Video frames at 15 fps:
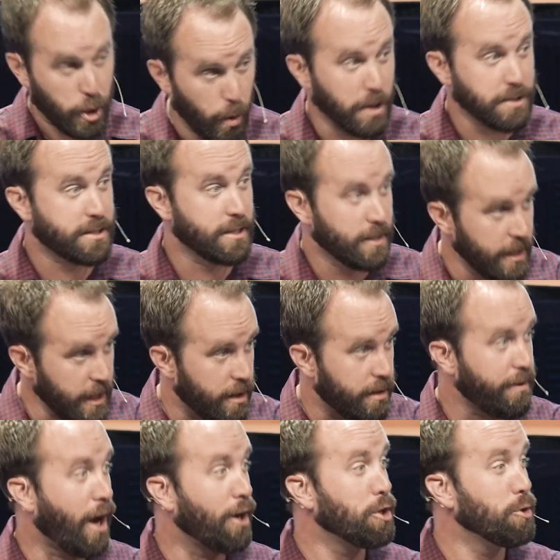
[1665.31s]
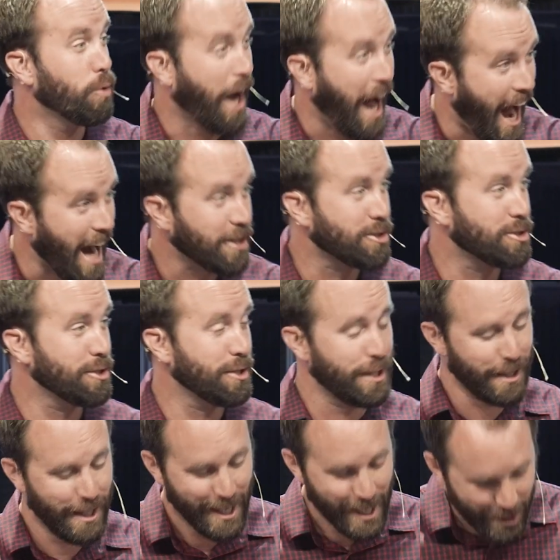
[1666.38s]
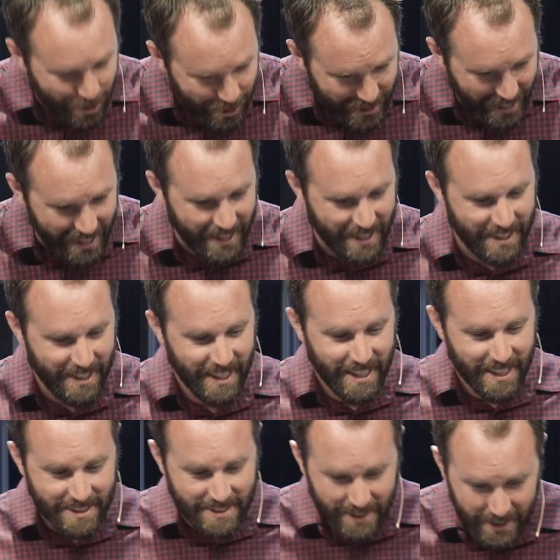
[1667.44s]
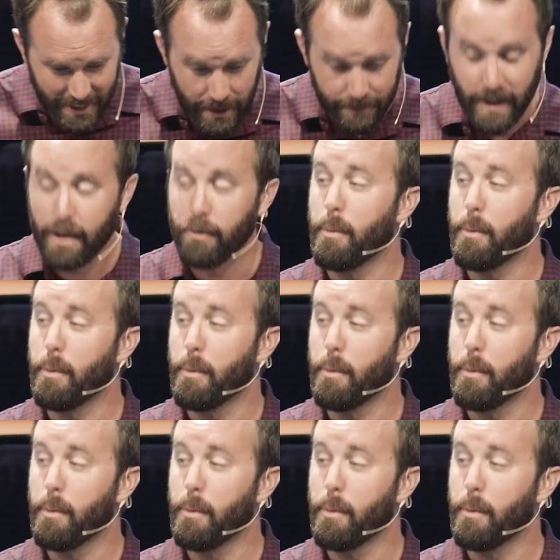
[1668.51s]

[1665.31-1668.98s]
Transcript: You are to live how you were actually created to live.